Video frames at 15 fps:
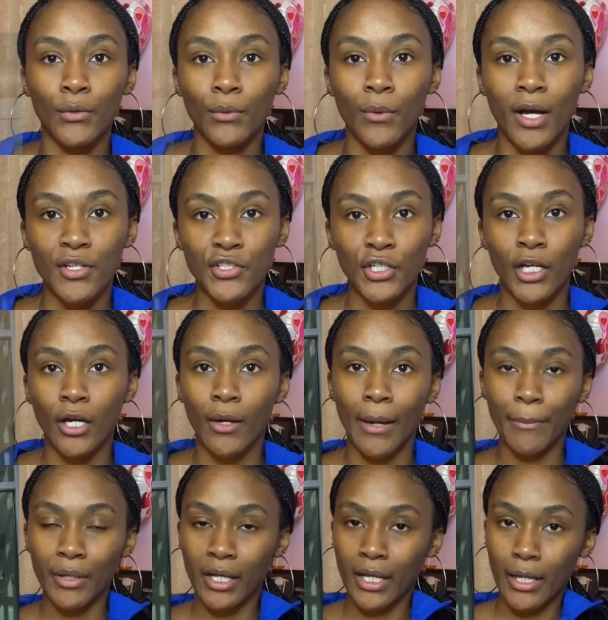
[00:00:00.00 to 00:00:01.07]
wash and go. I
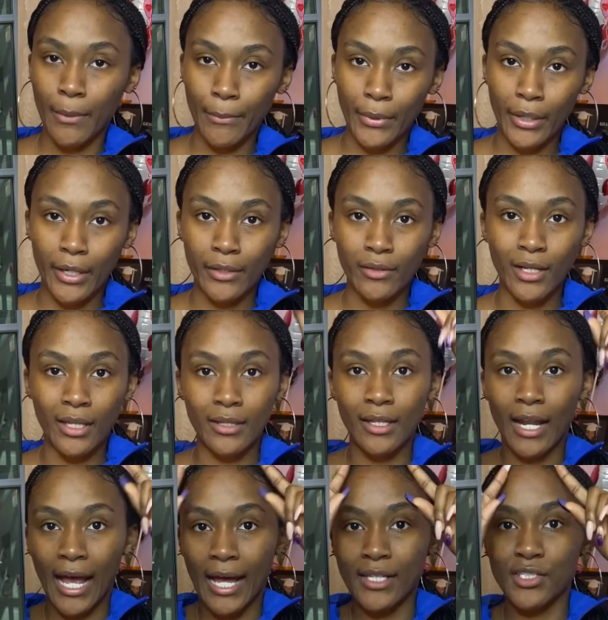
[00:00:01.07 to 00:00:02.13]
put it in a bun and then
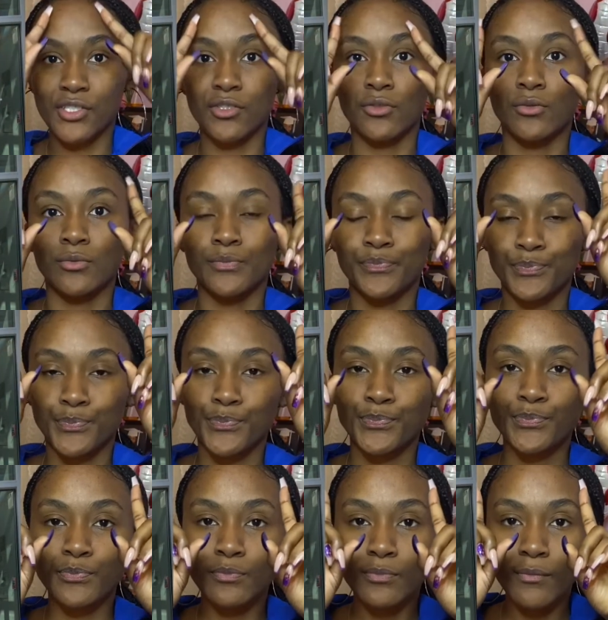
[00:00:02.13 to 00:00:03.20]
had 2
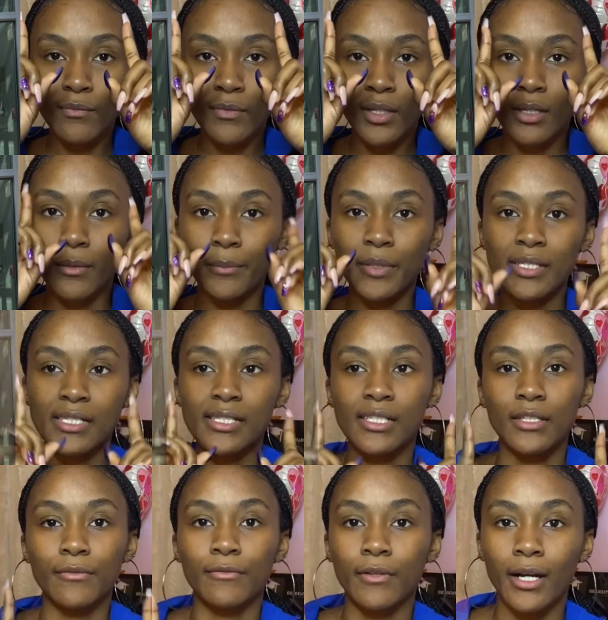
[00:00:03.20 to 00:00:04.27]
pieces in
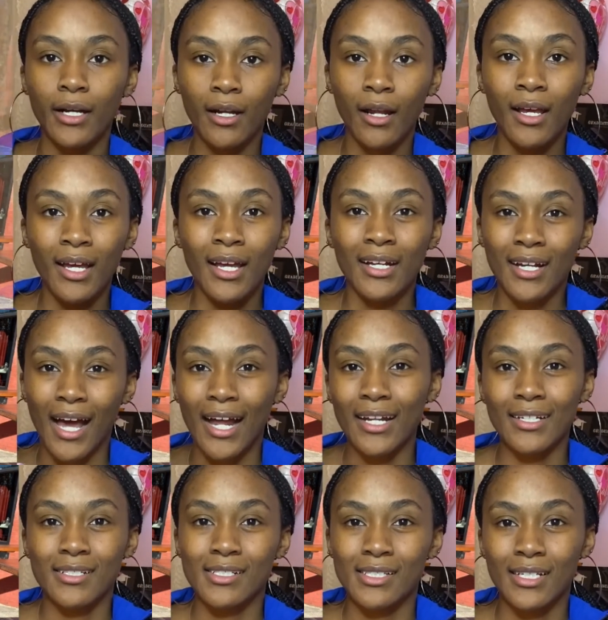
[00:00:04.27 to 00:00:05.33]
the front, kind
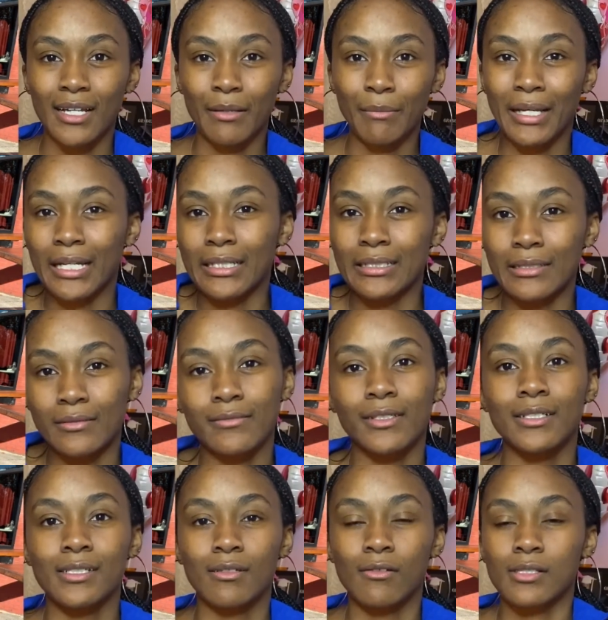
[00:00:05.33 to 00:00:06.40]
of just like make it
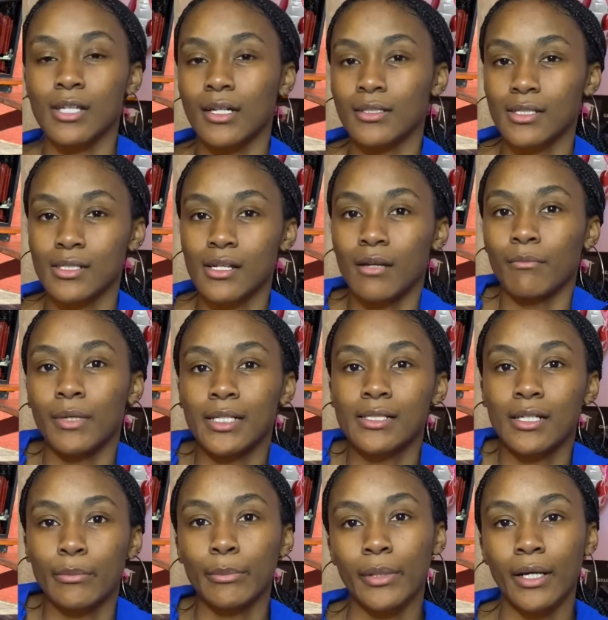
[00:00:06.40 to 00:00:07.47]
different so it's not just a
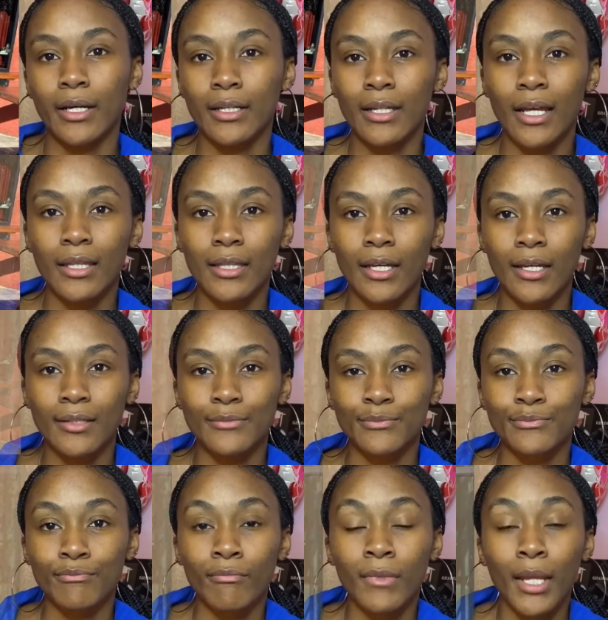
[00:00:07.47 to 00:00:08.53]
basic bun. And then
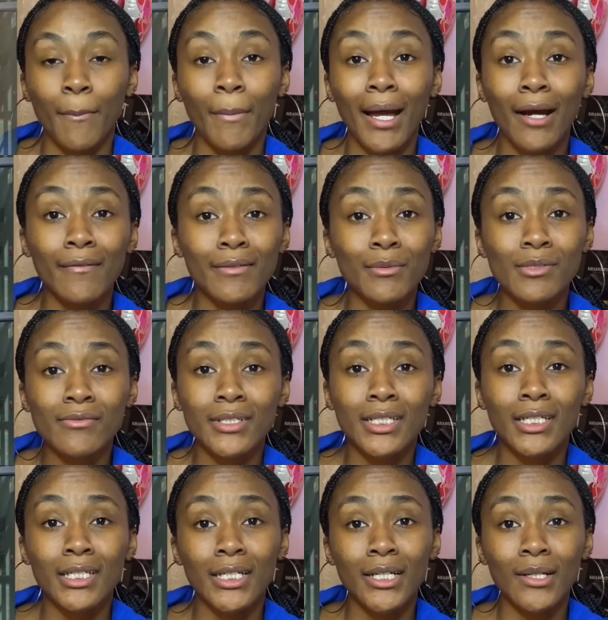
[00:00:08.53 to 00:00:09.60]
my outfit was really
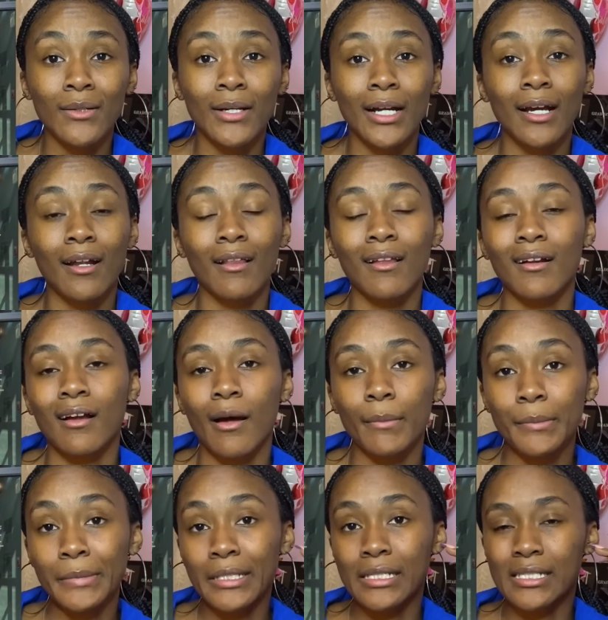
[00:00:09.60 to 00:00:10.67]
cute. I got a lot of
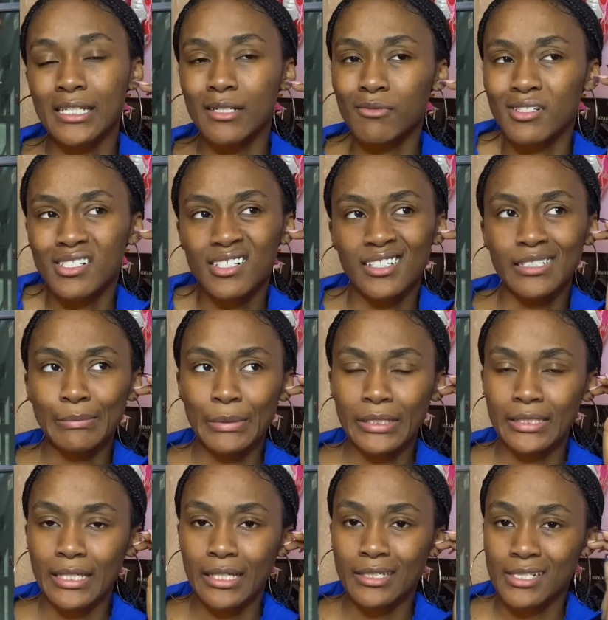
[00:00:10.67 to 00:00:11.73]
compliments and it was just a good
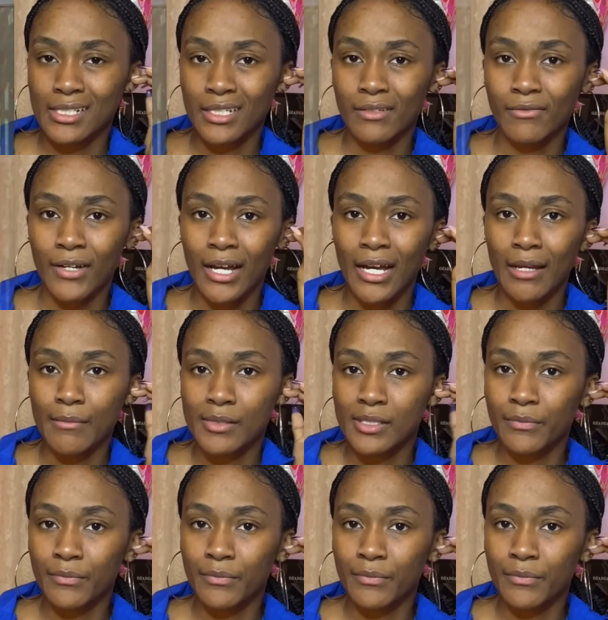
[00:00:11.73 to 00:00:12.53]
birthday, just good vibes,